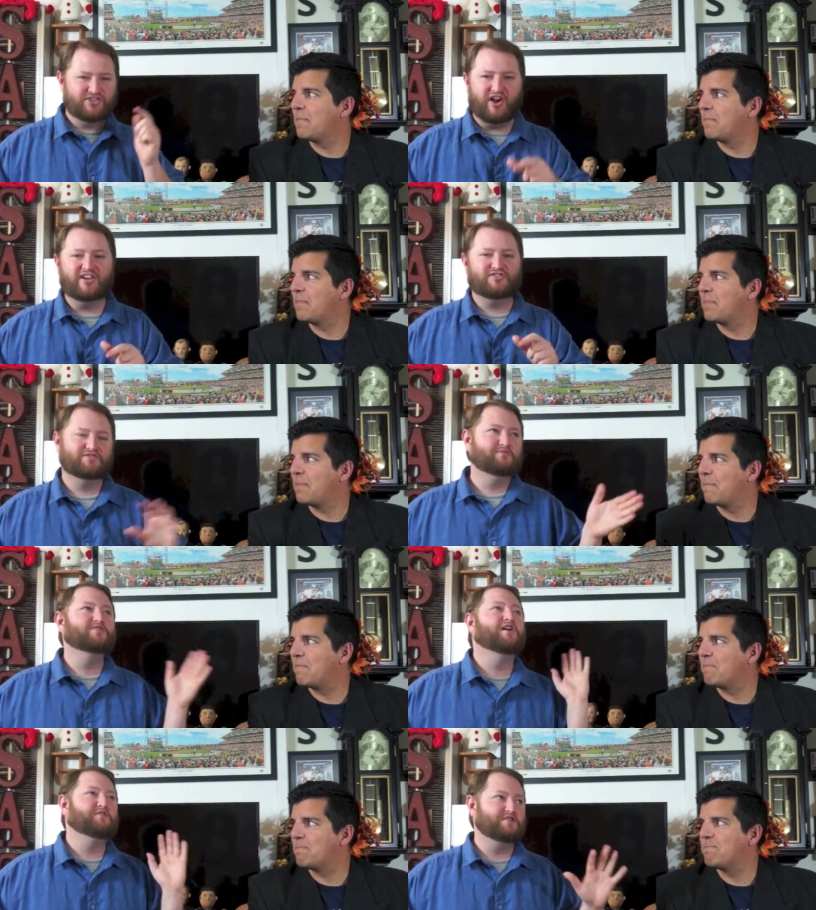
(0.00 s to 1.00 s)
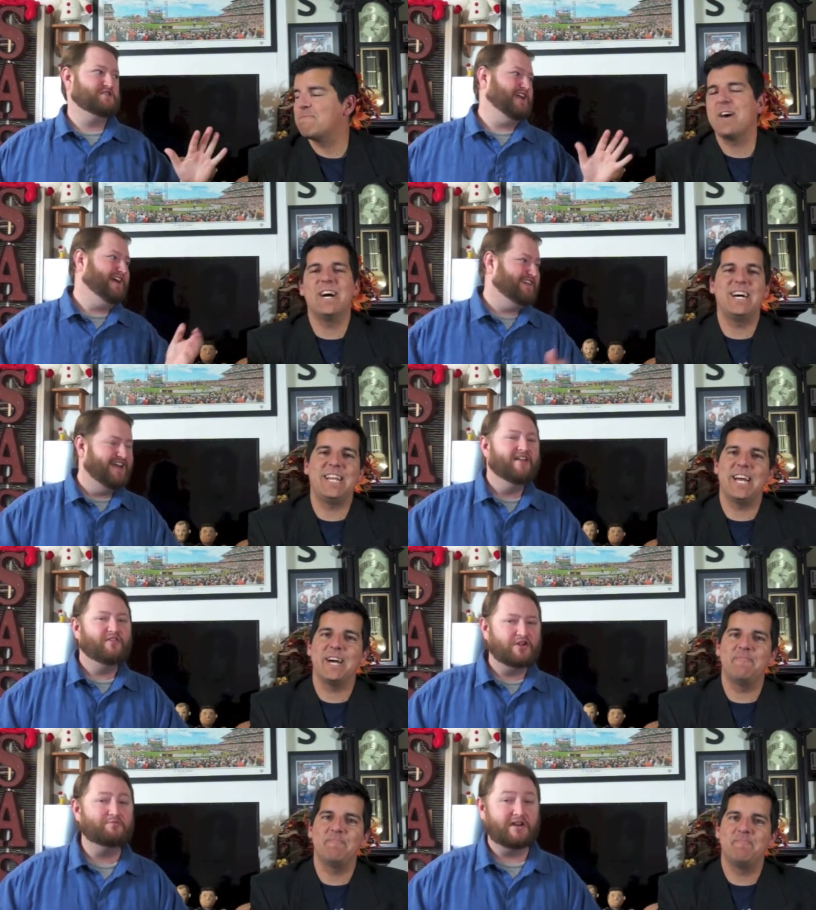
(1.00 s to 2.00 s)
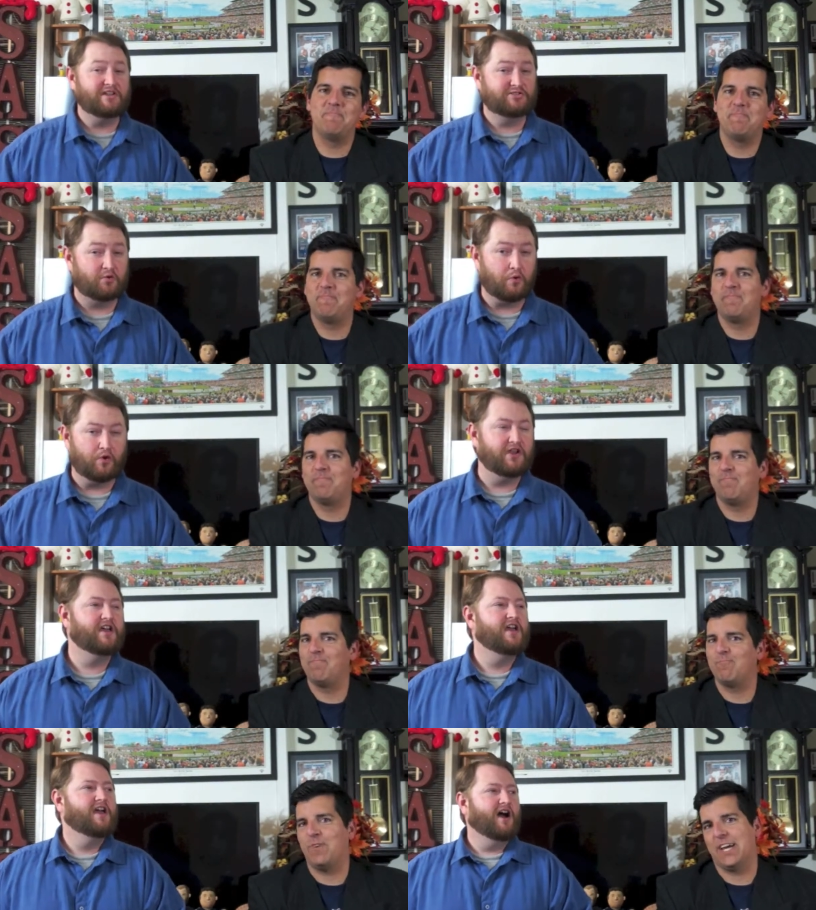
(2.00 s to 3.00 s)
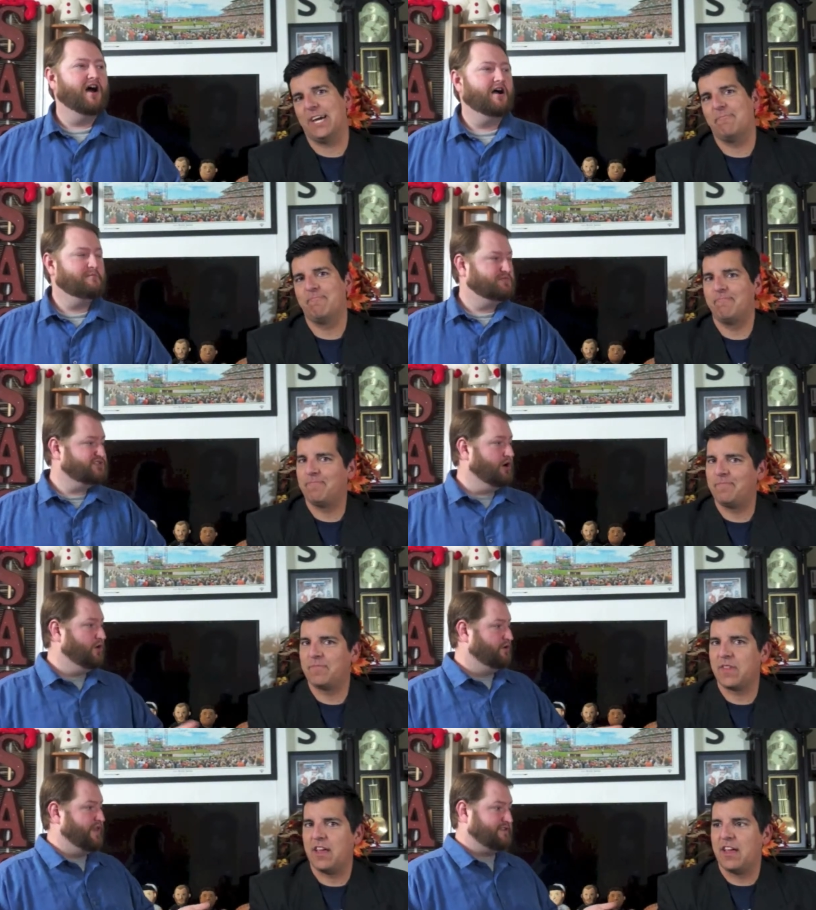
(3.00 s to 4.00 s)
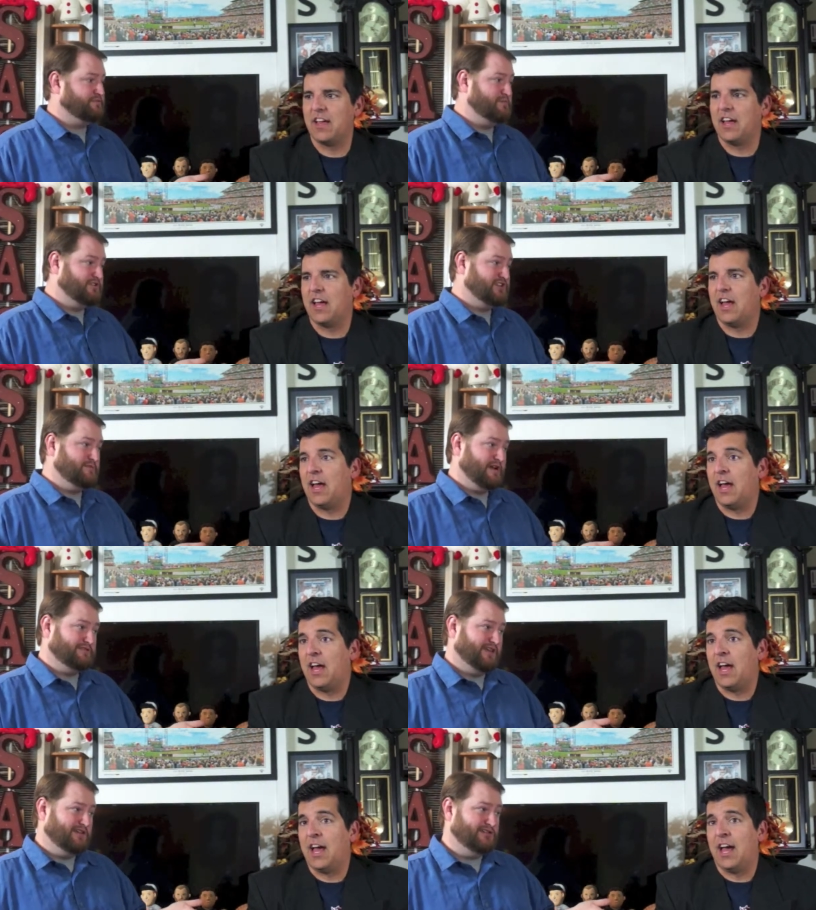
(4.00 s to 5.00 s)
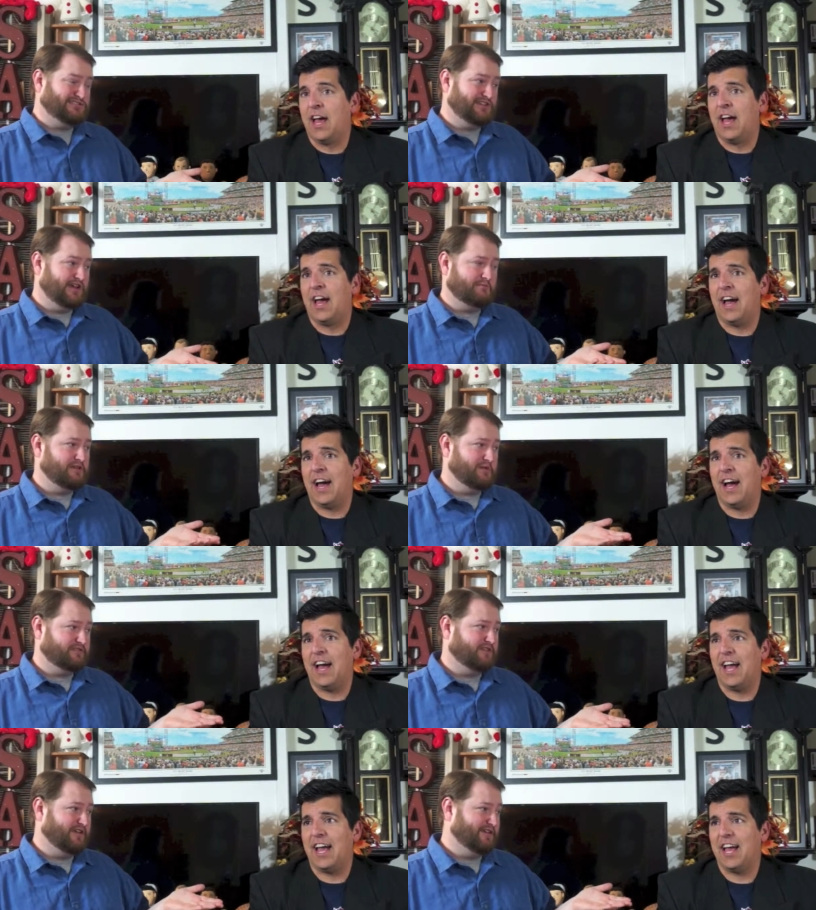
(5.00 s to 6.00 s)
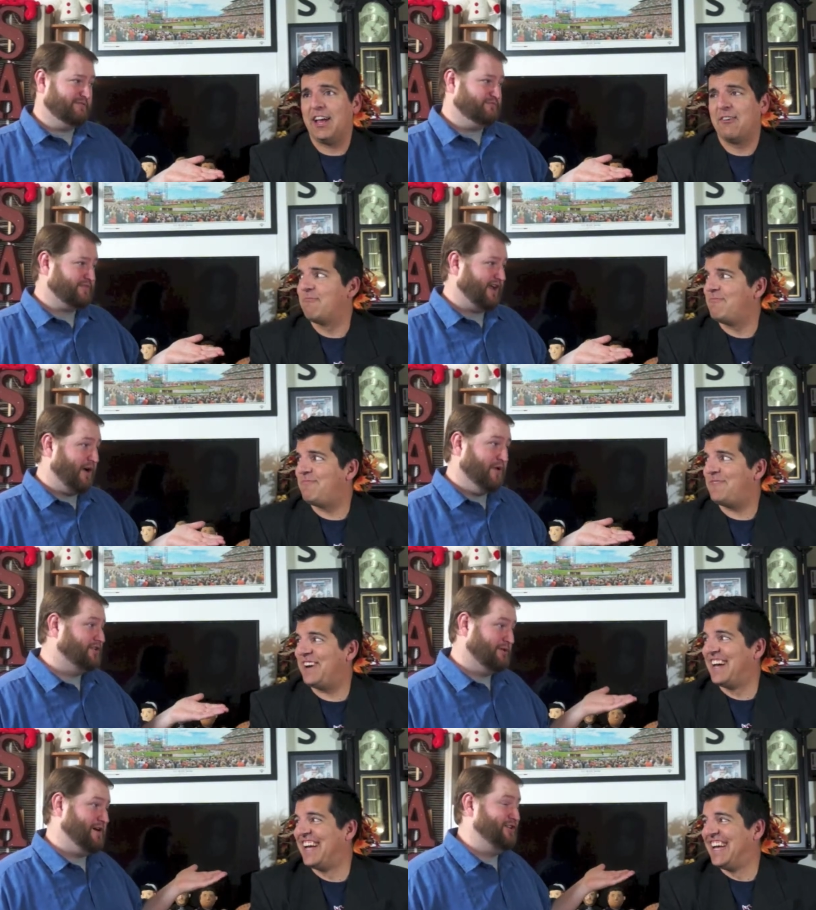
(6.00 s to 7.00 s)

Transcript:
Speaker 1: Dodgers. We're not there yet. Uh, not yet. Their ratings are horrid. What? Um, so that's pretty much it about the Houston. I mean, about the. I want to talk